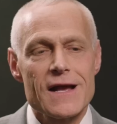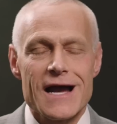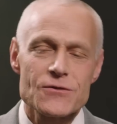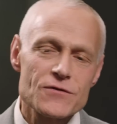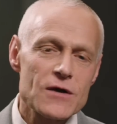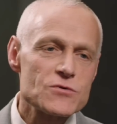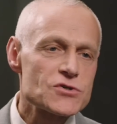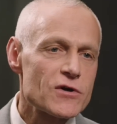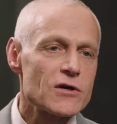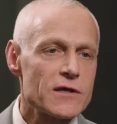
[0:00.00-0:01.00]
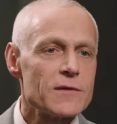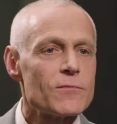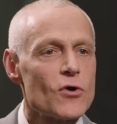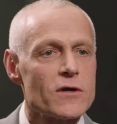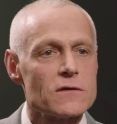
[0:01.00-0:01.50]
I thought that was critically
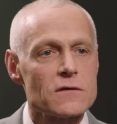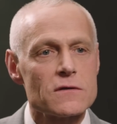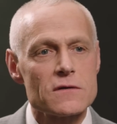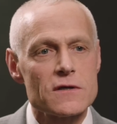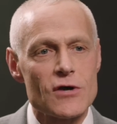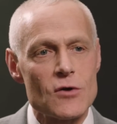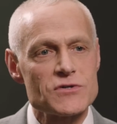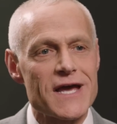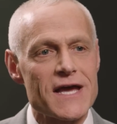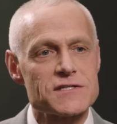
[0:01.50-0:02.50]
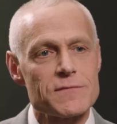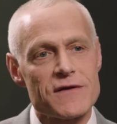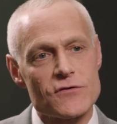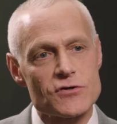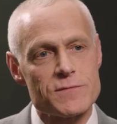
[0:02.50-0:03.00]
important. You know, I was asked in my
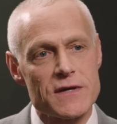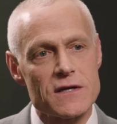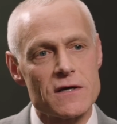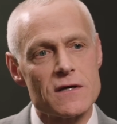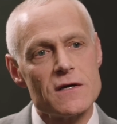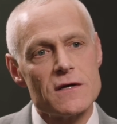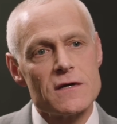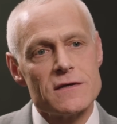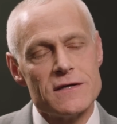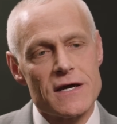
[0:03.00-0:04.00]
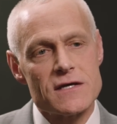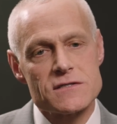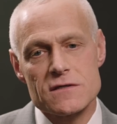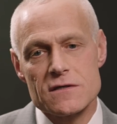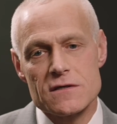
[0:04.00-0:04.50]
first media
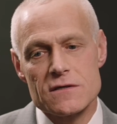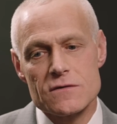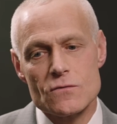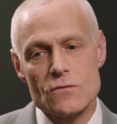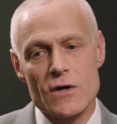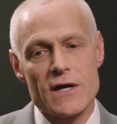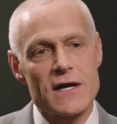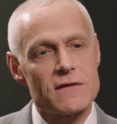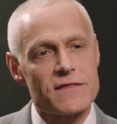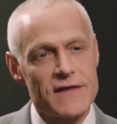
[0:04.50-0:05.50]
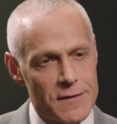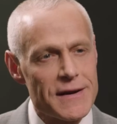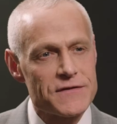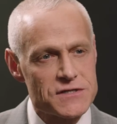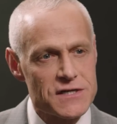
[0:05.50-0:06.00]
days what I think
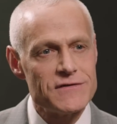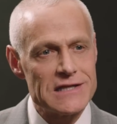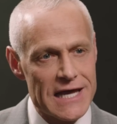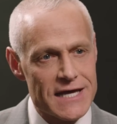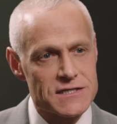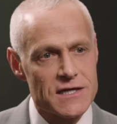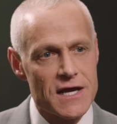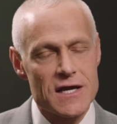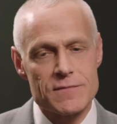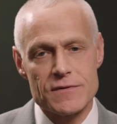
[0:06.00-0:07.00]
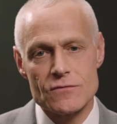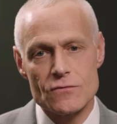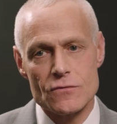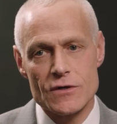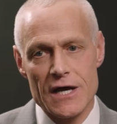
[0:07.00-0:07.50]
about the TV landscape and
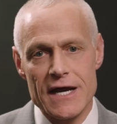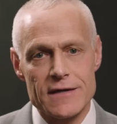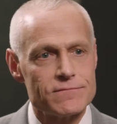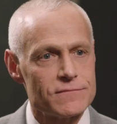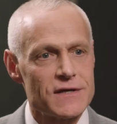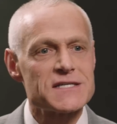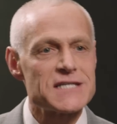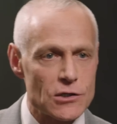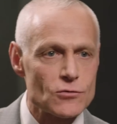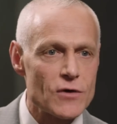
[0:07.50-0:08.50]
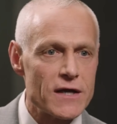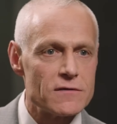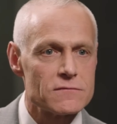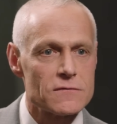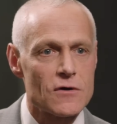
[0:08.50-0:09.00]
would I accelerate
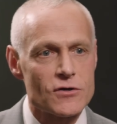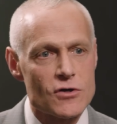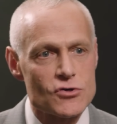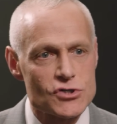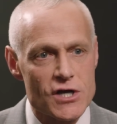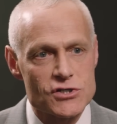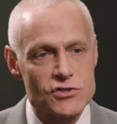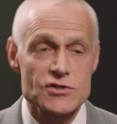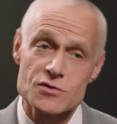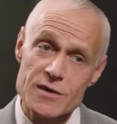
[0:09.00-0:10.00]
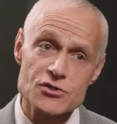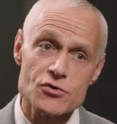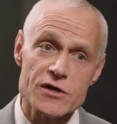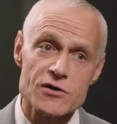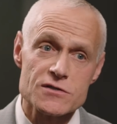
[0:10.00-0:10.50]
our negotiations, because we had 2
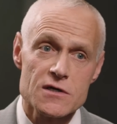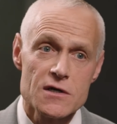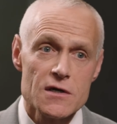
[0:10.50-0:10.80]
years